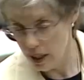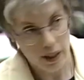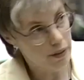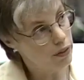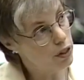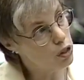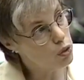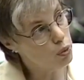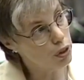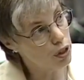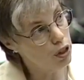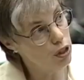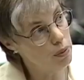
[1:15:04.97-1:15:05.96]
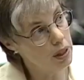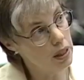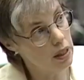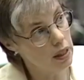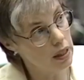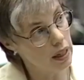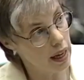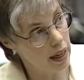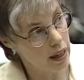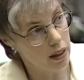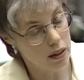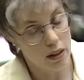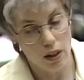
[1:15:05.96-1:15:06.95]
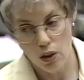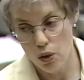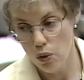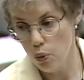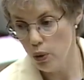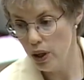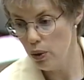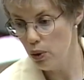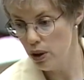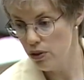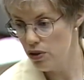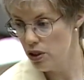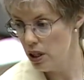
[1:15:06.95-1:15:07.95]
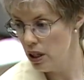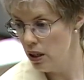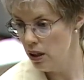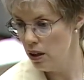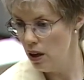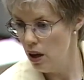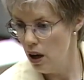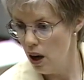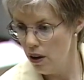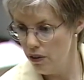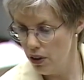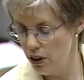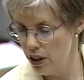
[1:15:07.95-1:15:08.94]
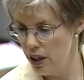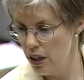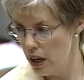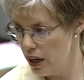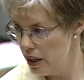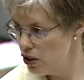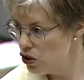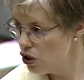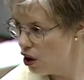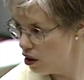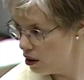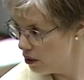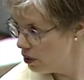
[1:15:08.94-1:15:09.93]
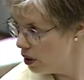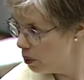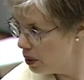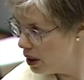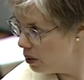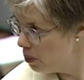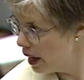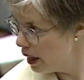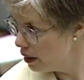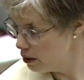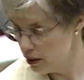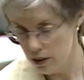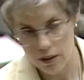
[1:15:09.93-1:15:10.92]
If this were human DNA, we would have seen a very nice RFLP pattern.